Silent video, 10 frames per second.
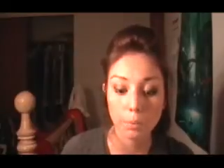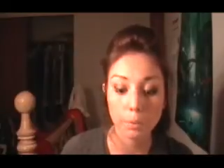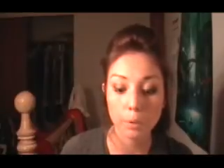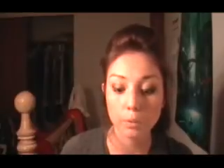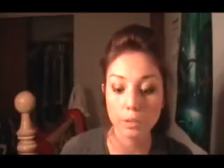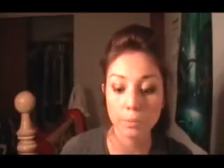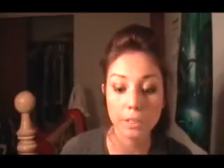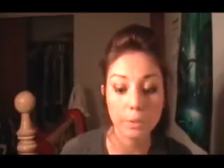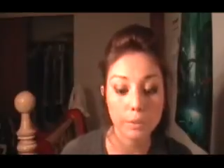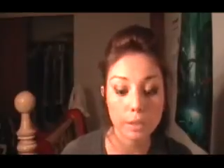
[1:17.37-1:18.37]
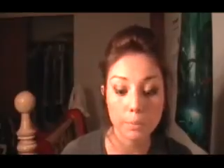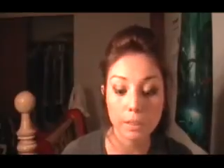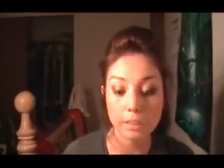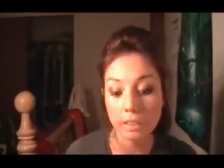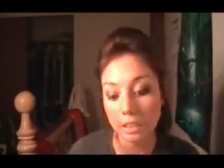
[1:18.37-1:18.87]
promote speedy
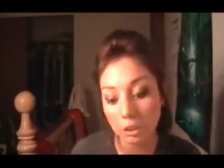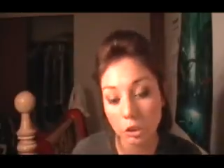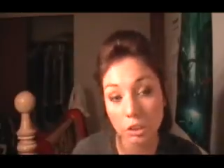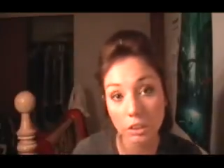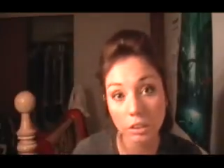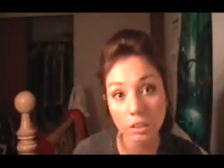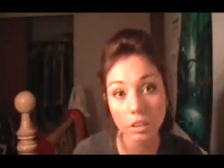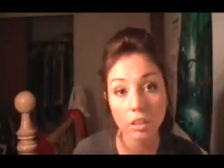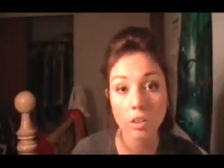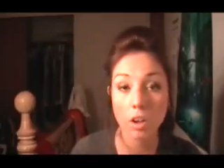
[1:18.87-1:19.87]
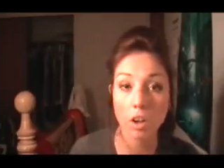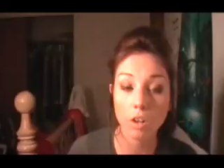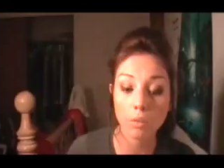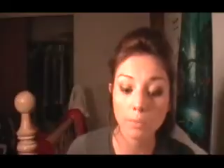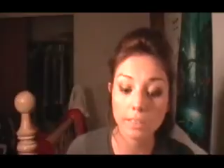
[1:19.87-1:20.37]
rehabilitation,
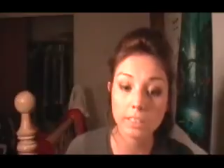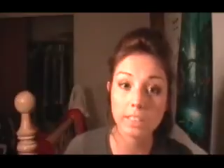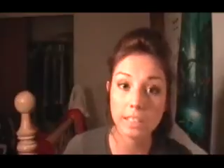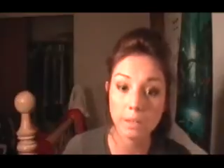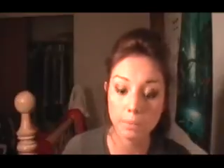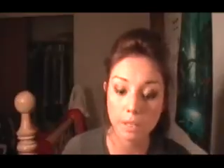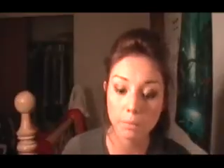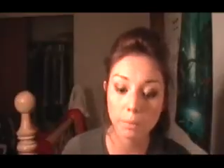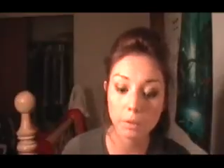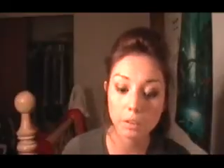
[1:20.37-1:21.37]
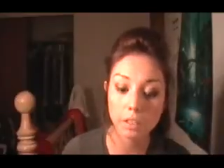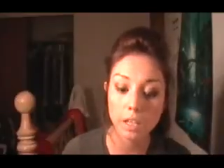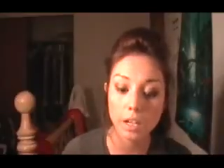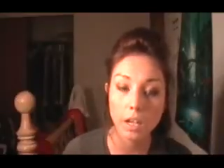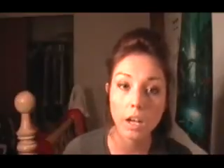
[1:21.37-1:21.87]
calm and sedate people,
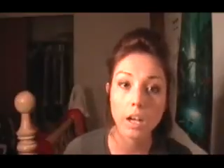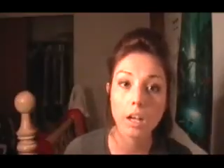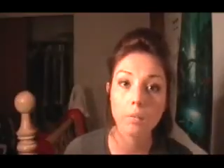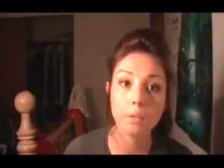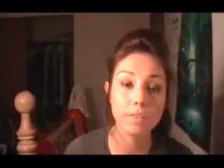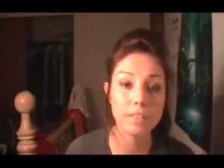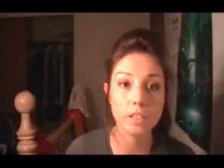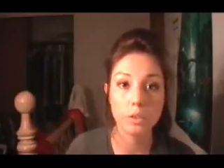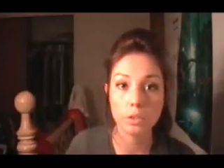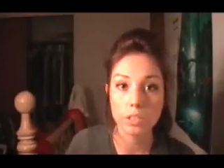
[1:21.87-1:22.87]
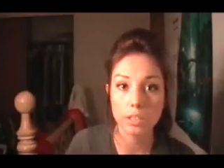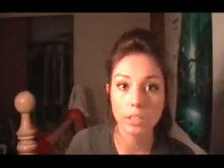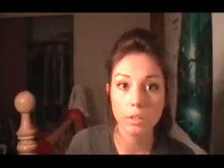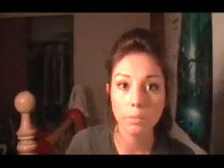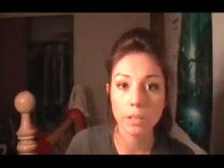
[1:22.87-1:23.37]
even induce
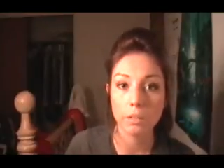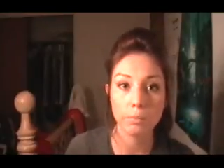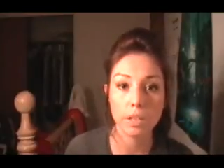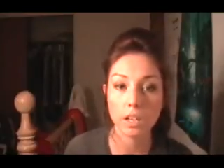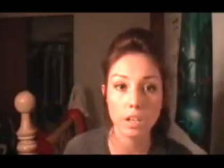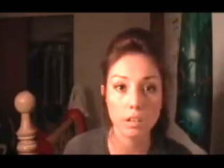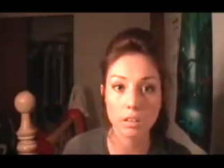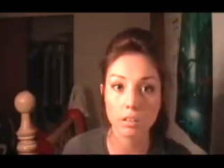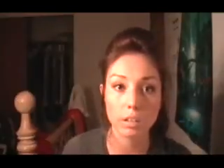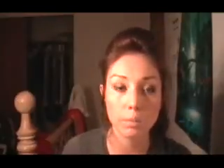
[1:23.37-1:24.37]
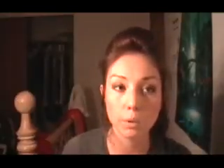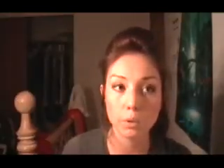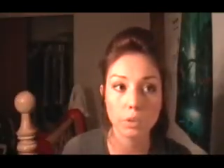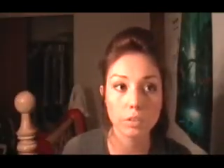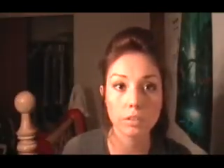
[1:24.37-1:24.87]
sleep and many other
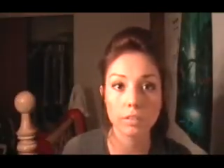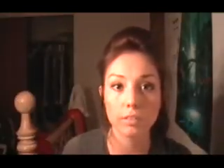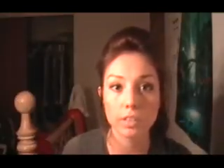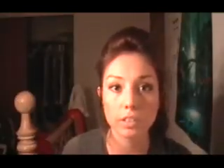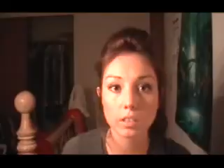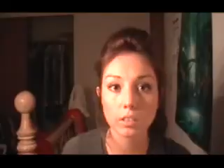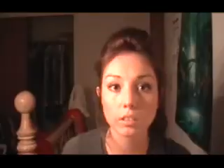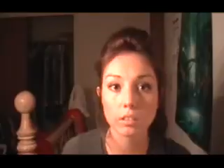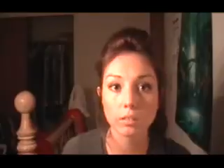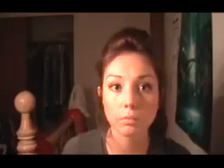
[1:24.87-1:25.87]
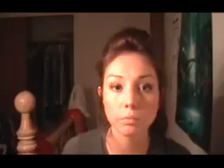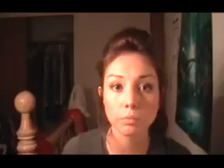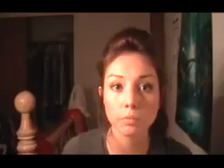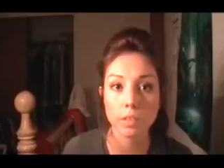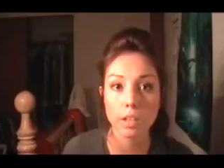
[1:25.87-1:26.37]
emotional and physical
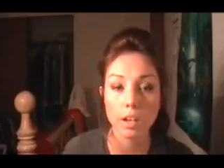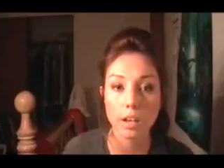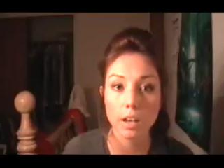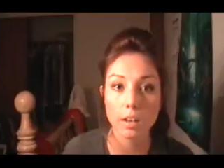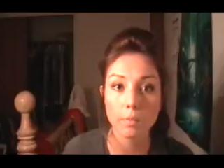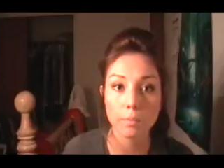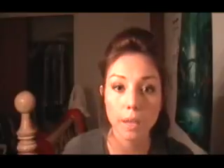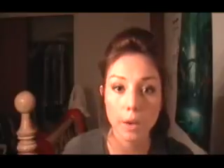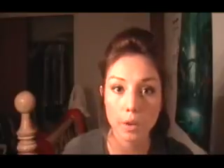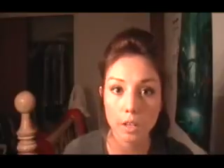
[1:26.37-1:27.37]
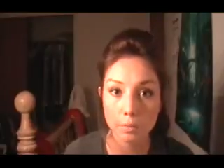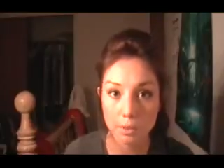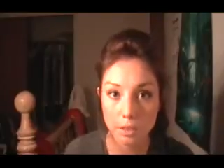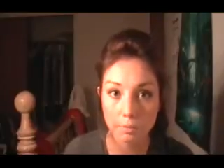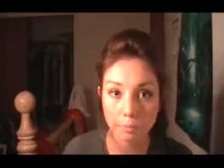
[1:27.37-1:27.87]

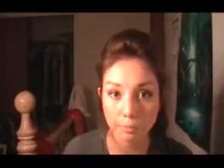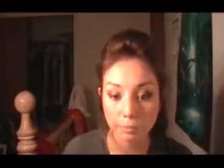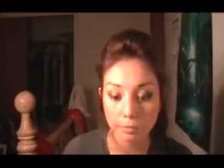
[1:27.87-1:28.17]
outcomes.